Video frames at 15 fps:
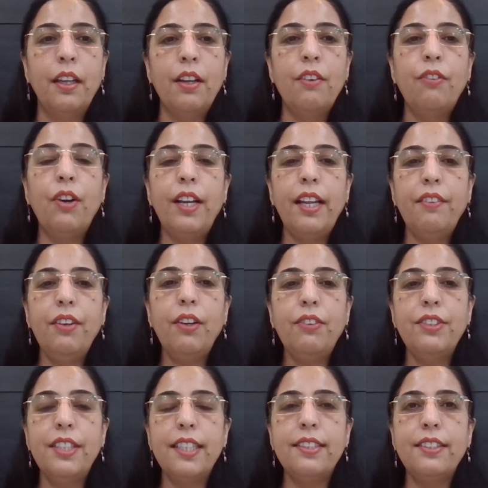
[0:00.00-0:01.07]
For levy of
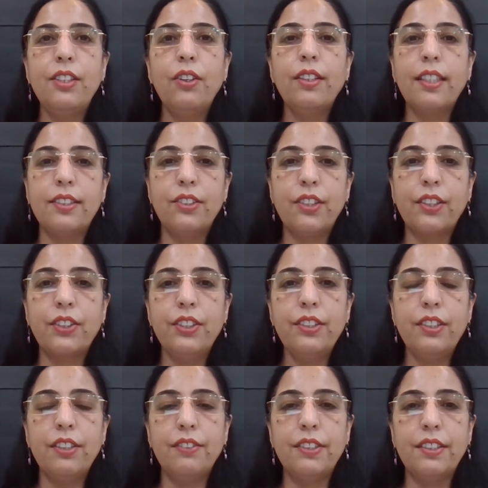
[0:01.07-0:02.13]
GST on construction
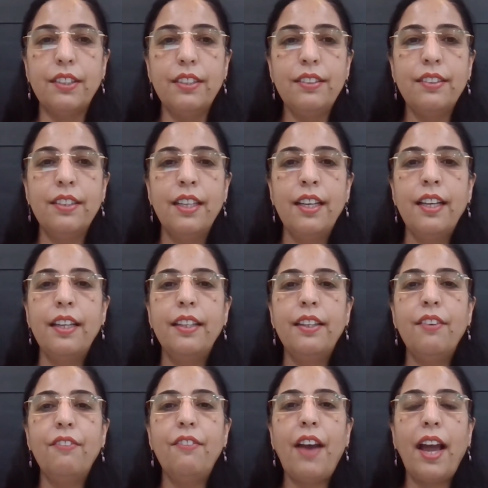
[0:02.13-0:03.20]
services,
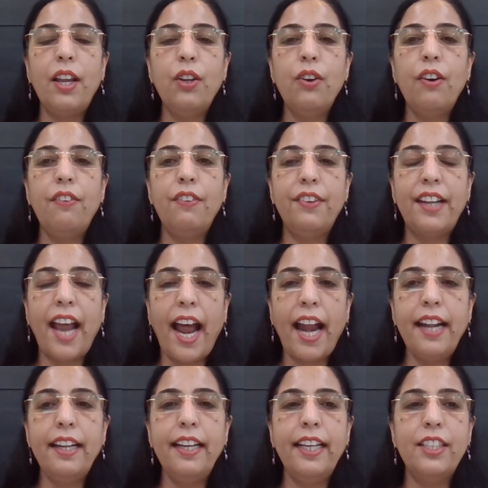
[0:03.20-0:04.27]
the value of
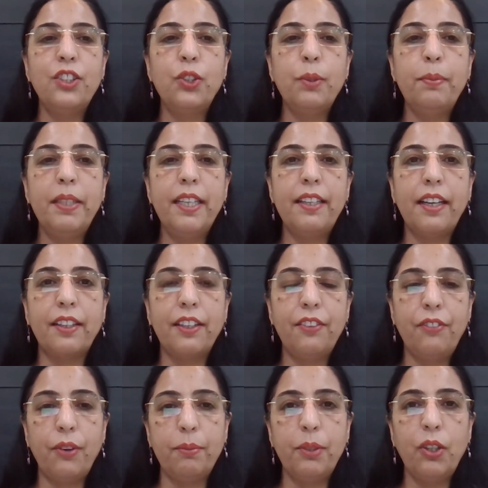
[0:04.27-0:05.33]
land needs to be
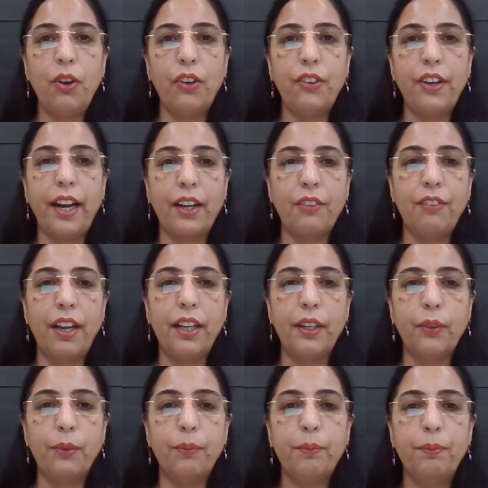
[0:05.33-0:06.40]
deducted from the contract
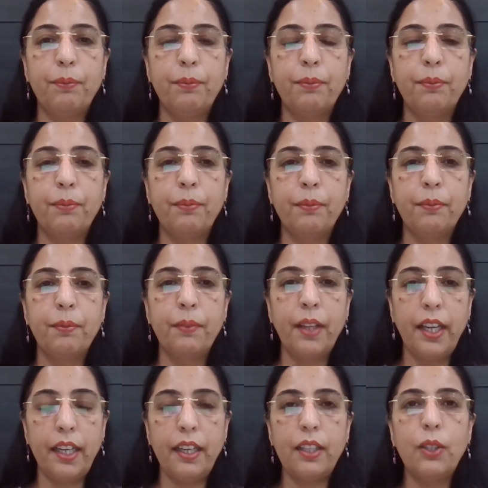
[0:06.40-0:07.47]
value.
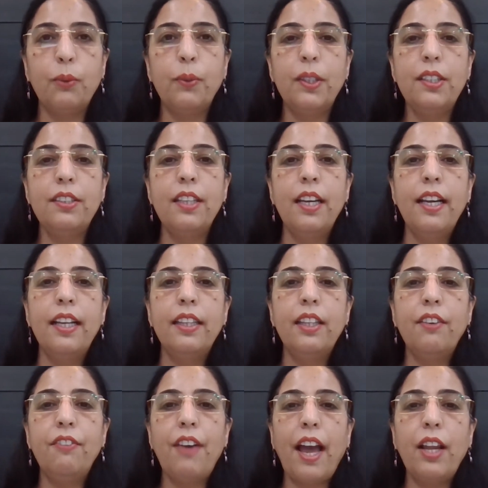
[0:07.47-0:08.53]
In other words,
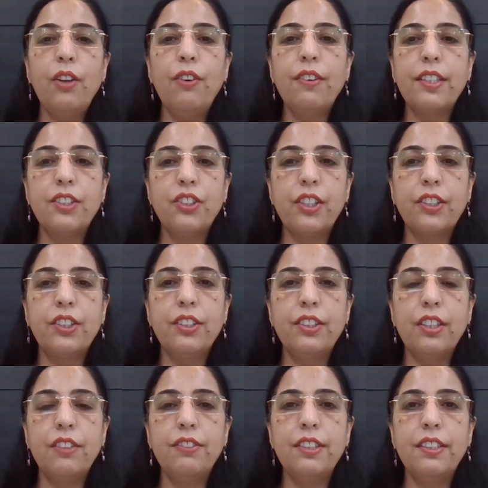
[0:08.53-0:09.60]
the value of construction
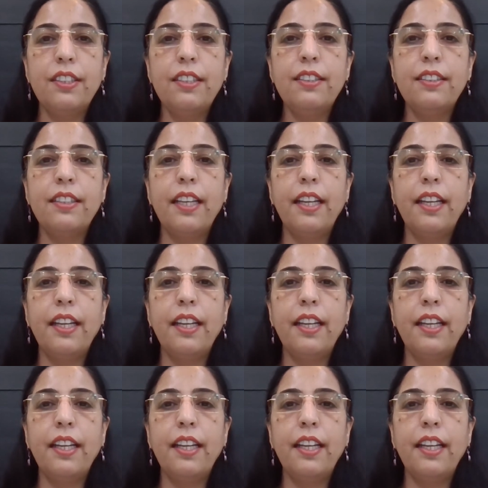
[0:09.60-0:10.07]
services